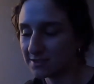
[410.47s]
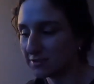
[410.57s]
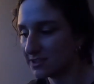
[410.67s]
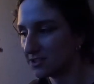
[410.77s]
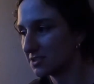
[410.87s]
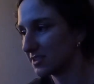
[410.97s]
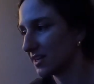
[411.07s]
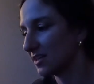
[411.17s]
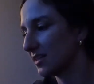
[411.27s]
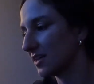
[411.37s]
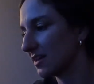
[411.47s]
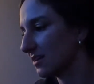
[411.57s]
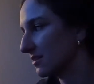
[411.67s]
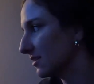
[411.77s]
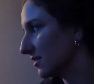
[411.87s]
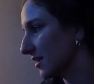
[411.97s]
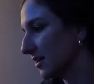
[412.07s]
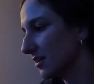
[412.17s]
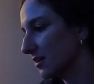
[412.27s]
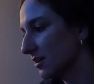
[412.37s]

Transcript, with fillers: so it's just kind of like there.